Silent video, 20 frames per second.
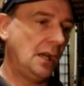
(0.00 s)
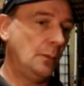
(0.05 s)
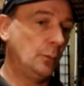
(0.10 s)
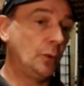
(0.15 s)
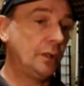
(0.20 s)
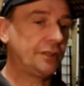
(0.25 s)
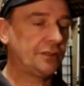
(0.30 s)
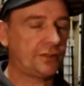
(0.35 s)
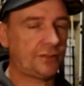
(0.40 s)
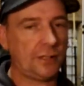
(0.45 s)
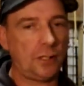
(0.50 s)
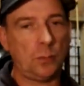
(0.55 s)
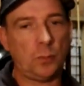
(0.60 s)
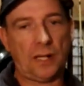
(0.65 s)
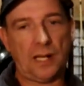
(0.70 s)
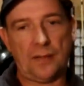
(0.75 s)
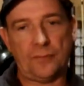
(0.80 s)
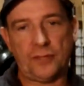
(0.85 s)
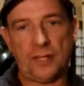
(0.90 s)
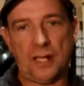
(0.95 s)
We still will
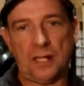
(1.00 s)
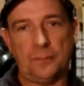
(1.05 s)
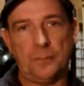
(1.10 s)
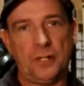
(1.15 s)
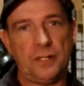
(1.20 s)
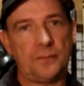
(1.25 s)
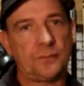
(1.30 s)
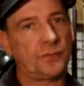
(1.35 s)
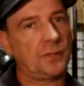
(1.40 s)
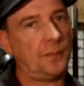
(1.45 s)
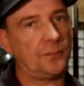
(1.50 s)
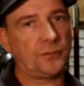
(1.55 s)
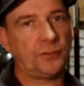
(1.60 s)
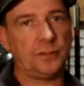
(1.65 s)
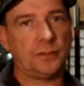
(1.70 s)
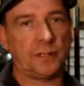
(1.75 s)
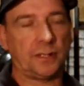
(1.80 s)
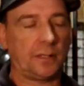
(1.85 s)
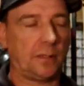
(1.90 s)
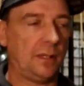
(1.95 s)
have the aluminium, so I'm
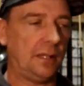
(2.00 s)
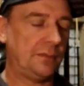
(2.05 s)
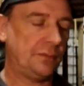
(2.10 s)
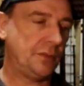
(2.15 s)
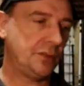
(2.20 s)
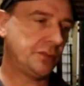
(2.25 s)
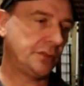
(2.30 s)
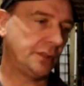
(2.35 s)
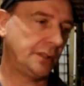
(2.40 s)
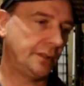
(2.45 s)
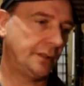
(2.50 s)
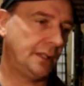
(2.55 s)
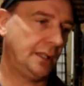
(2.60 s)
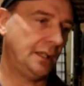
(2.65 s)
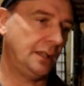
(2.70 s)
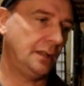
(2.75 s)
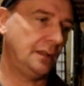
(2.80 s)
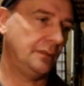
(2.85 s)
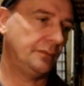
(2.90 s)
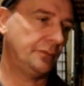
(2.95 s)
still going to go out fishing and
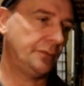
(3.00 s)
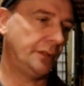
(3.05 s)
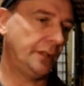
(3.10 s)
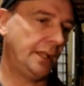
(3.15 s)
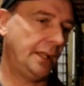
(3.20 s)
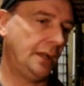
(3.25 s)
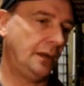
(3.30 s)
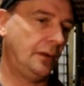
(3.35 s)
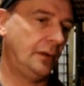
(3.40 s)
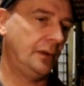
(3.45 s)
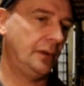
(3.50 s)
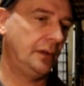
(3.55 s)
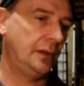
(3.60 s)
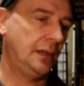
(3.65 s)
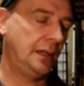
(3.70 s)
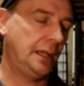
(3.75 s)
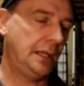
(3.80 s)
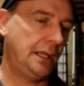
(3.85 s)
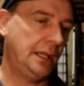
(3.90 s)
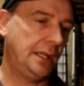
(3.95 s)
that for now.
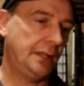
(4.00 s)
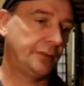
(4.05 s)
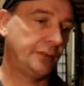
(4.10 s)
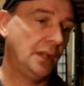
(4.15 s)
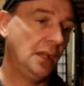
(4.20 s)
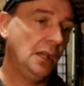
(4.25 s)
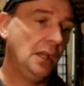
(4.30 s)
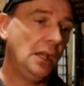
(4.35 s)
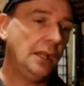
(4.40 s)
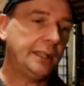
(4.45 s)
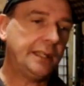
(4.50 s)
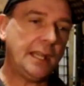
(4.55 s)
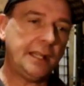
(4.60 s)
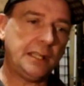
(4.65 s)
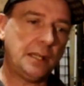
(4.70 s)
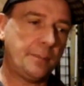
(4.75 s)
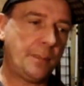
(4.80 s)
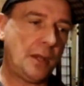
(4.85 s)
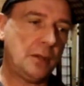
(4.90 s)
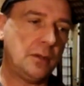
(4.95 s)
And
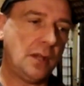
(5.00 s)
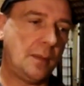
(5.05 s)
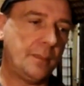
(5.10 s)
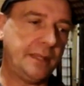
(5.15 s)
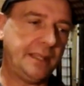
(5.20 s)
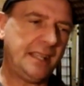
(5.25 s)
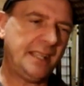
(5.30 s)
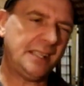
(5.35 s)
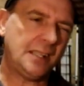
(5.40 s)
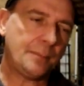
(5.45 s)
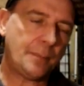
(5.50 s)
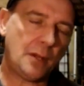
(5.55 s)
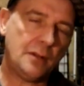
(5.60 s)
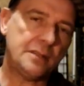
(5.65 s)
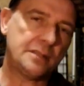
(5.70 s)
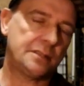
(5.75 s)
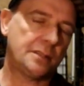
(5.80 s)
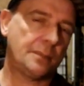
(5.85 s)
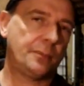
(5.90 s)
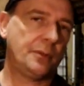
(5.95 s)
getting a boat, I mean, getting a boat
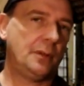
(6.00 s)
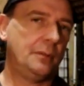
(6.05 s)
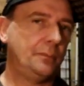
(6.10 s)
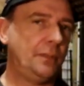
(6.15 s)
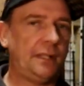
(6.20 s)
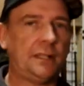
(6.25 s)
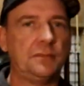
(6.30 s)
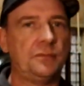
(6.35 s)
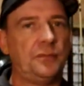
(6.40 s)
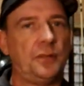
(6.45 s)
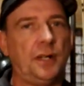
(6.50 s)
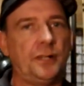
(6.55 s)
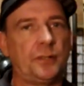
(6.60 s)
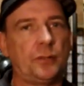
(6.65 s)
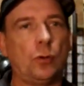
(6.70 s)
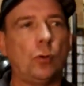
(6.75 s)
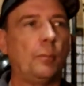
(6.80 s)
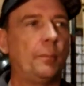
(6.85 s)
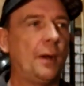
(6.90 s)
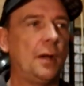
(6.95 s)
isn't a problem. I can find an
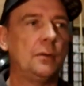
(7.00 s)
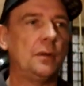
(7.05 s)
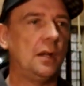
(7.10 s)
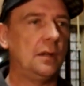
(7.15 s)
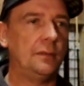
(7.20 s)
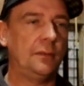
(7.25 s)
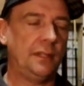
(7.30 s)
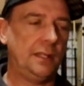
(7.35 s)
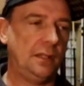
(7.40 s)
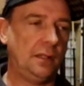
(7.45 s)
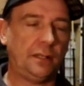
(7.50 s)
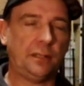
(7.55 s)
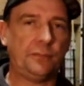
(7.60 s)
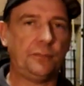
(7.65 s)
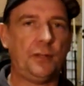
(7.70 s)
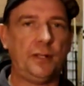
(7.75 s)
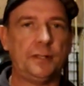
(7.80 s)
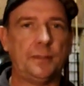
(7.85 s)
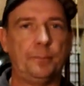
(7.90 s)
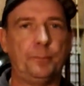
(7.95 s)
old boat over here. I could
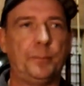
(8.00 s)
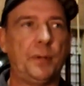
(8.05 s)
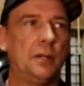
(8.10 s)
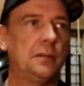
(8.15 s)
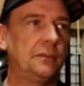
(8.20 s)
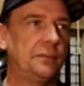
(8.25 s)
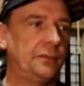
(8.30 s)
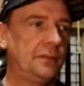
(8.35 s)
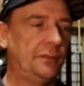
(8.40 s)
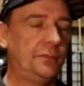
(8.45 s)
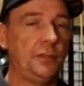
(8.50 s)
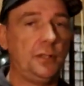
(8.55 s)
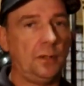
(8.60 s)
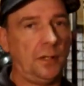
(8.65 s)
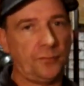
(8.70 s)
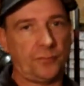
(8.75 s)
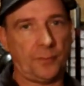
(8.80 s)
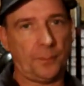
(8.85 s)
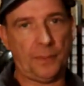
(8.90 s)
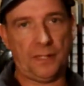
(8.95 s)
find a boat for a few
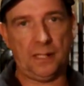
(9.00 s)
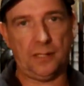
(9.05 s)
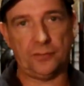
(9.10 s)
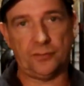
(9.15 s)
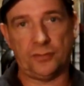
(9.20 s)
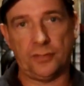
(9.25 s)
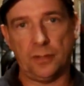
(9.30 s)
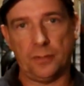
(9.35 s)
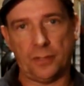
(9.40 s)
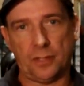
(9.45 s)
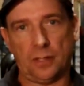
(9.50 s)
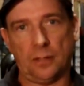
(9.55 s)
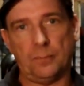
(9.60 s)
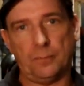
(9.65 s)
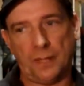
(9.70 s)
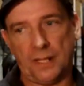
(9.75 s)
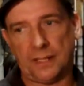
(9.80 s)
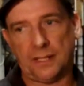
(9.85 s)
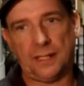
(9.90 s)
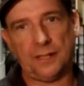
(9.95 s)
£100, do it up and
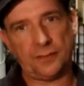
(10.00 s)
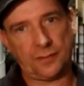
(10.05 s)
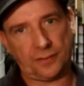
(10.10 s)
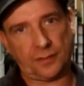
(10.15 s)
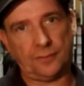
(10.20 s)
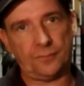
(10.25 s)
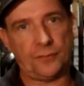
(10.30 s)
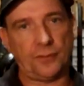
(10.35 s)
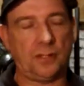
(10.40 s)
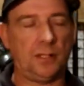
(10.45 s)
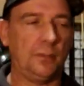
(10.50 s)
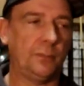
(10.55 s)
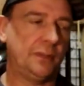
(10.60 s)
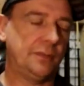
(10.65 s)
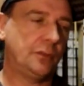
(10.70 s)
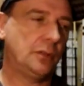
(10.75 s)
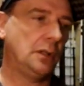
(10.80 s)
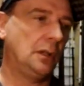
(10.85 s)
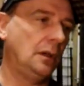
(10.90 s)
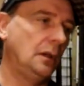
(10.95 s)
make it into something like
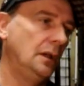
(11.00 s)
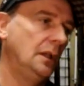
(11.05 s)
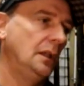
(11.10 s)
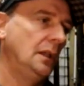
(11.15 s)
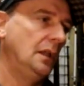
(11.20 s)
we've got.